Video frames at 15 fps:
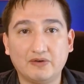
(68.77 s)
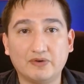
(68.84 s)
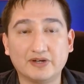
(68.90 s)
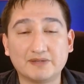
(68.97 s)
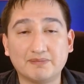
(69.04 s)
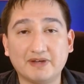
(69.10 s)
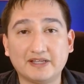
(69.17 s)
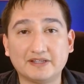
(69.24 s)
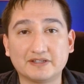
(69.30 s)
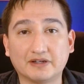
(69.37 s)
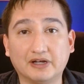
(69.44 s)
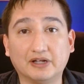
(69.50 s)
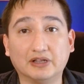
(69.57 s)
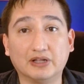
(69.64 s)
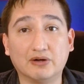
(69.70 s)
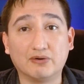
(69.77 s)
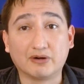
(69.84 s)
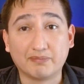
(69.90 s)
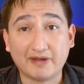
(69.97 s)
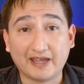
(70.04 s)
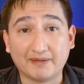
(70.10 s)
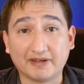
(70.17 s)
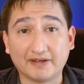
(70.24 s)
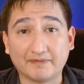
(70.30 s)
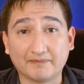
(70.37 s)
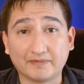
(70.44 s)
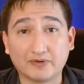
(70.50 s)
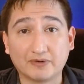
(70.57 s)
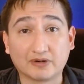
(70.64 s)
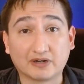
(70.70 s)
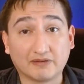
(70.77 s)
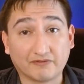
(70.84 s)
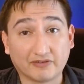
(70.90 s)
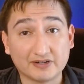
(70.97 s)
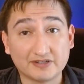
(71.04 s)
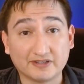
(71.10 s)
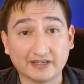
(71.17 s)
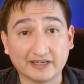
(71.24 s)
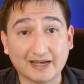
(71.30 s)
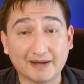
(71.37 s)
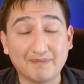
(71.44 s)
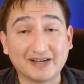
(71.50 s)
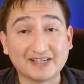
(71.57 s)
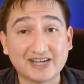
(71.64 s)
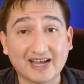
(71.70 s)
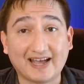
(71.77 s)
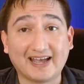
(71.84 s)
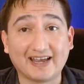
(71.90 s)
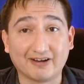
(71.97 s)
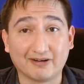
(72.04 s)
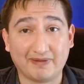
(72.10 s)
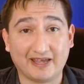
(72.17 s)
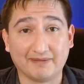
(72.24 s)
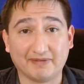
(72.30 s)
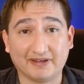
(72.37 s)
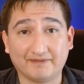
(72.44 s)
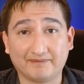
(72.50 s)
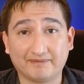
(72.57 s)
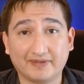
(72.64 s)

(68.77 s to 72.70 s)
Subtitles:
which means a lower payment, or conversely, a much higher payment.